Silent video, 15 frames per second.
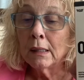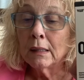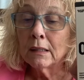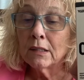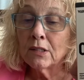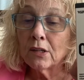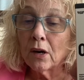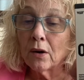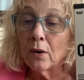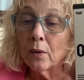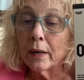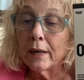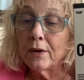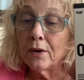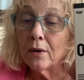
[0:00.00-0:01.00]
Start or
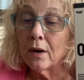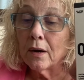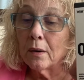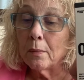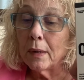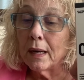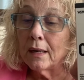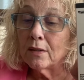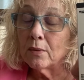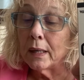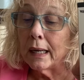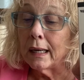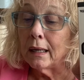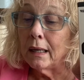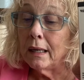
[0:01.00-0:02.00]
end your autumn days with a
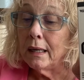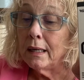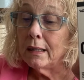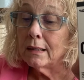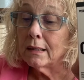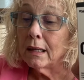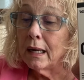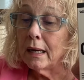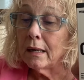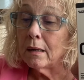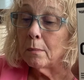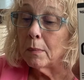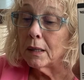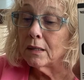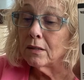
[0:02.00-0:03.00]
clean slate.
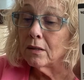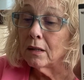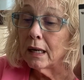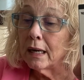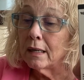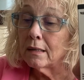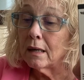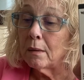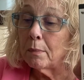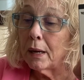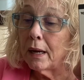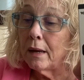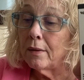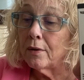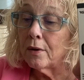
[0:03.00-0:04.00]
Muscle aches and
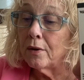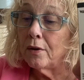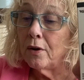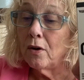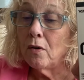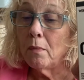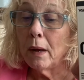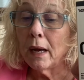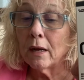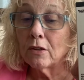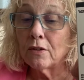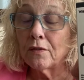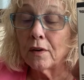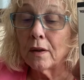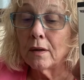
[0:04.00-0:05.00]
pains are no match
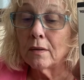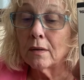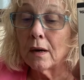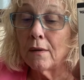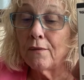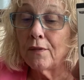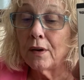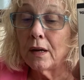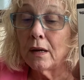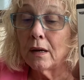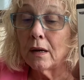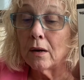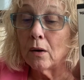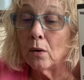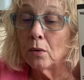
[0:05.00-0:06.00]
for this comforting
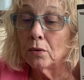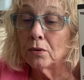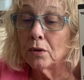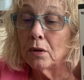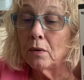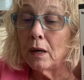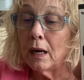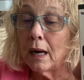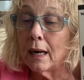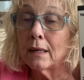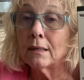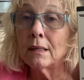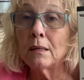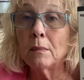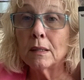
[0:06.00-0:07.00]
and
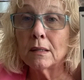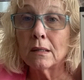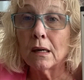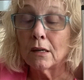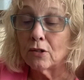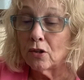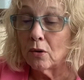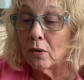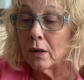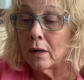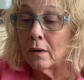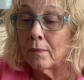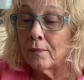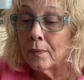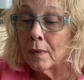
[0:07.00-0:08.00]
ultra-relaxing massage oil.
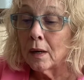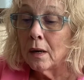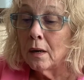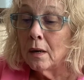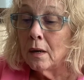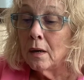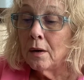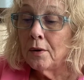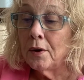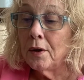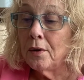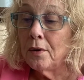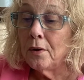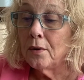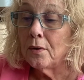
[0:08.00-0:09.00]
To
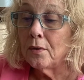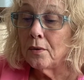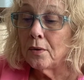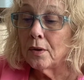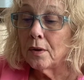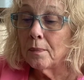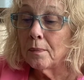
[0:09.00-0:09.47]
use,